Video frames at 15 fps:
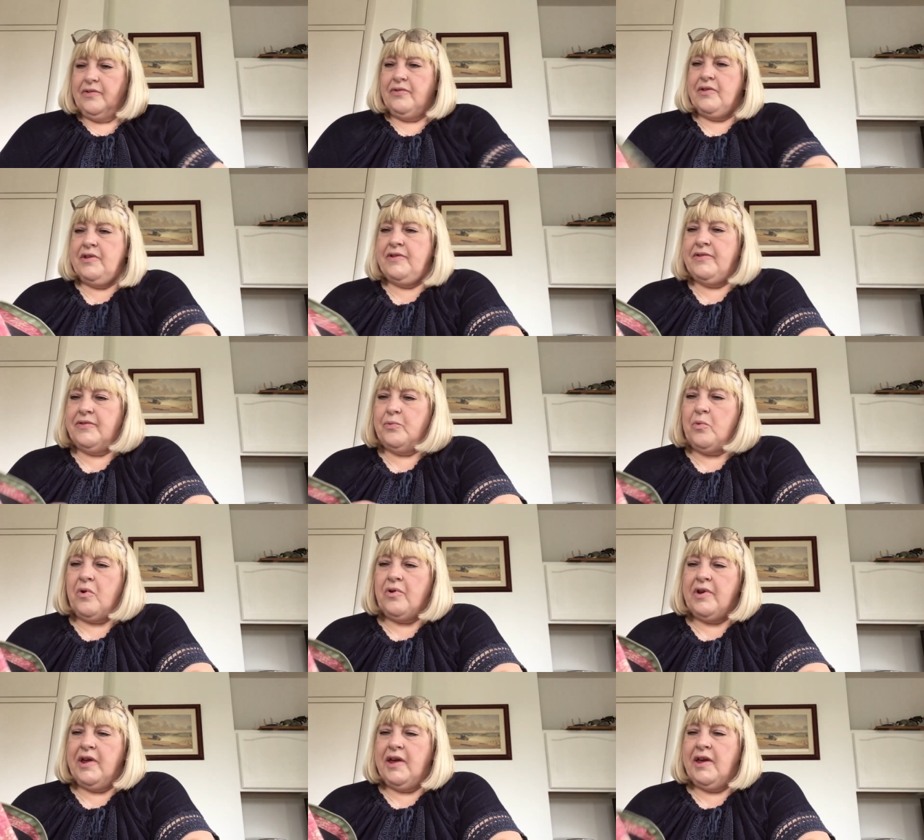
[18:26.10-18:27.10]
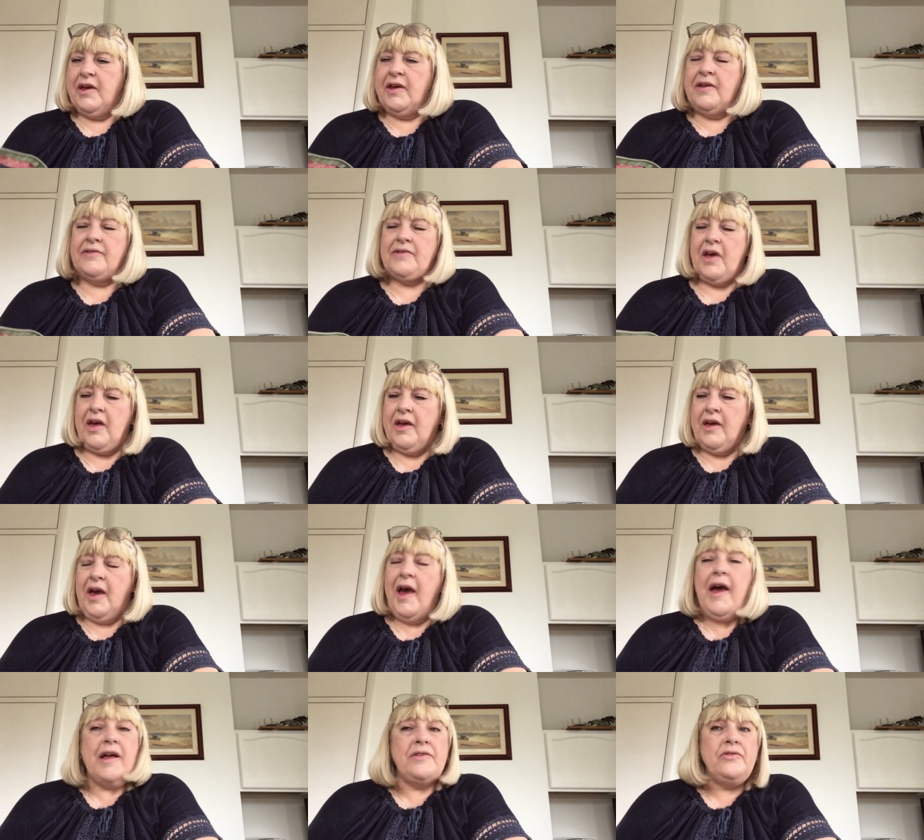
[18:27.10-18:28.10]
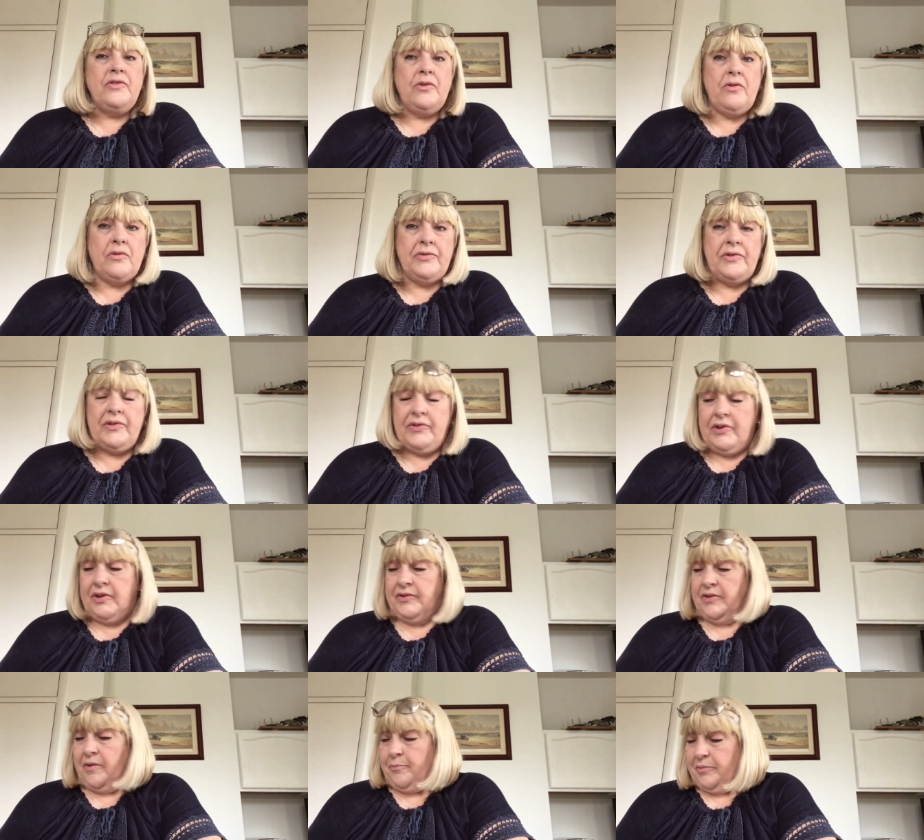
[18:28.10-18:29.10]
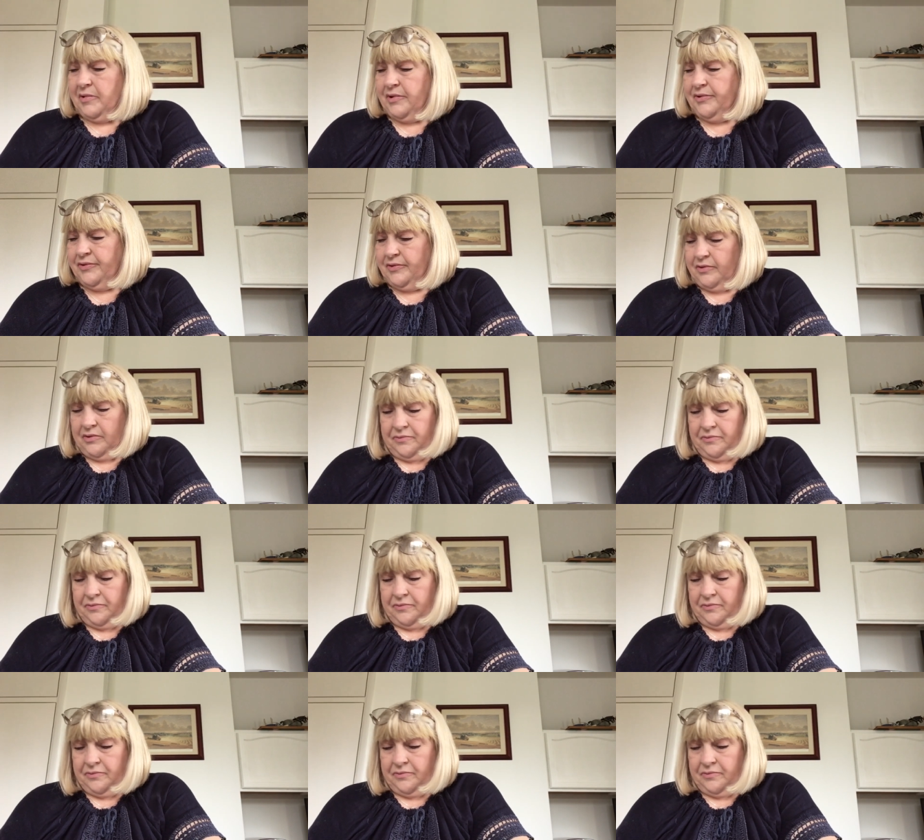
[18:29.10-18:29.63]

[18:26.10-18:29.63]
This one is a Hands Across the Sea Samplers.